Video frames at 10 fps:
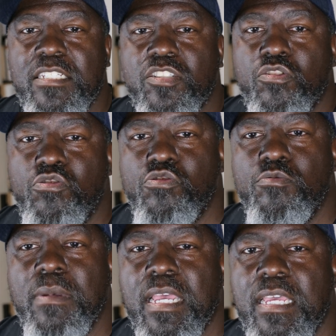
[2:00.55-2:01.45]

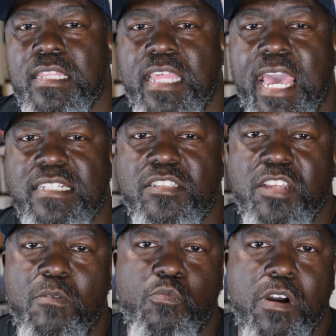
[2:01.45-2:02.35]
assume that
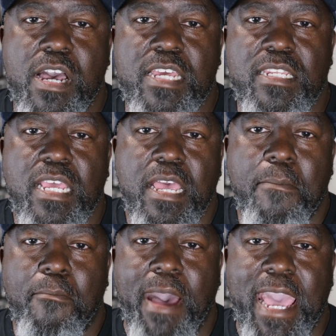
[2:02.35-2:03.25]
someone
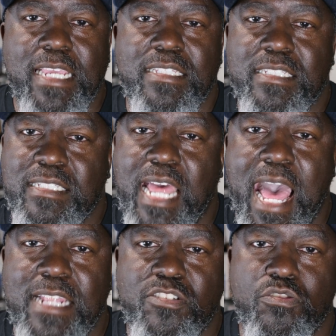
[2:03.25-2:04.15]
might
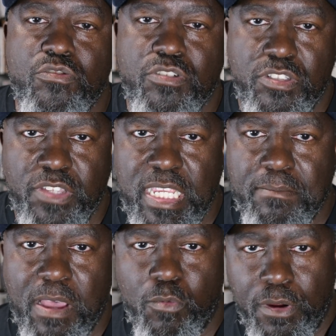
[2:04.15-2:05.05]
decide to critique
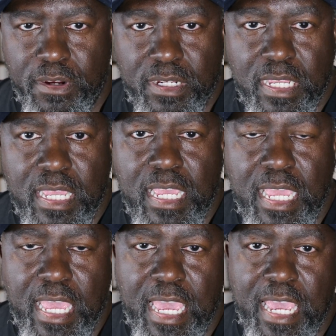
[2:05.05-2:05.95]
my work.
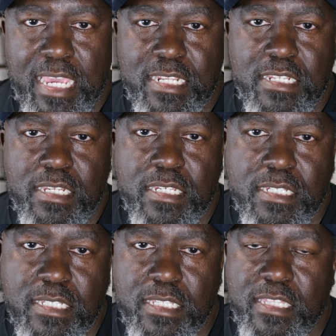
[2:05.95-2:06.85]
And
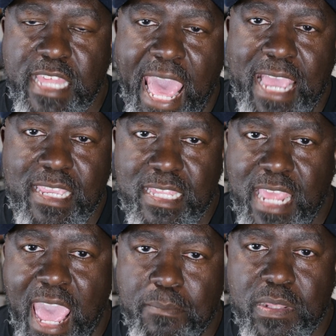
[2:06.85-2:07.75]
that can
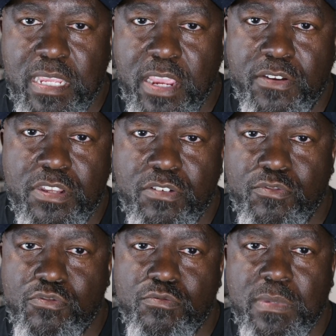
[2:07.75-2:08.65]
happen here in the
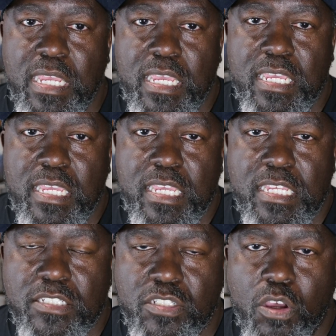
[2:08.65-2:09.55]
group.
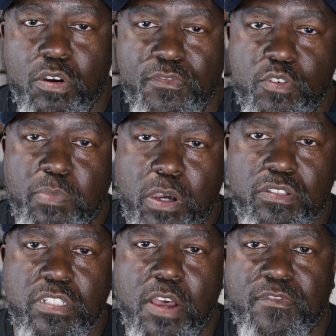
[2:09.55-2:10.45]
So if you
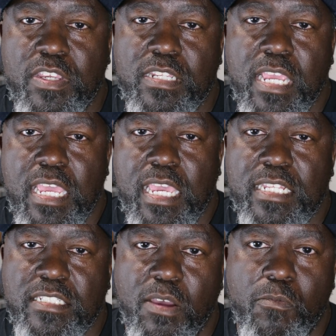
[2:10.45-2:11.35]
post something and
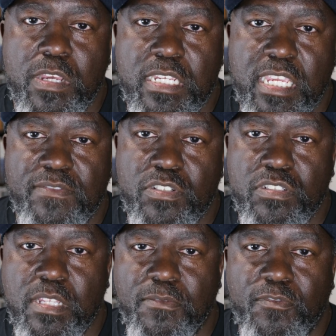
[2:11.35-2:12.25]
someone gives you
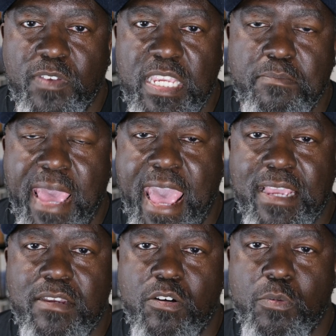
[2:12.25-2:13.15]
some
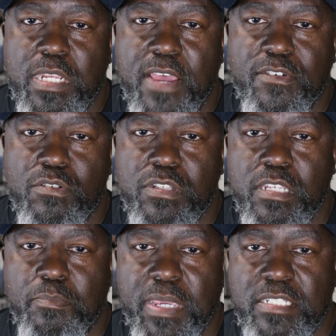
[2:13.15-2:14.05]
feedback or whatever on
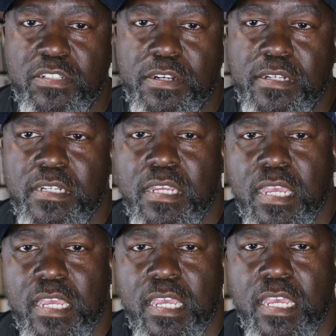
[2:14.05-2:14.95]
your picture,
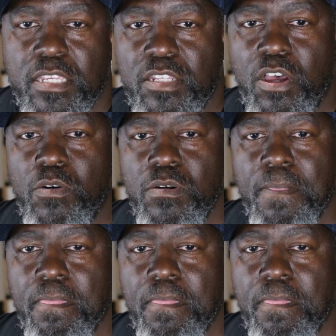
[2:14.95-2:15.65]
you know,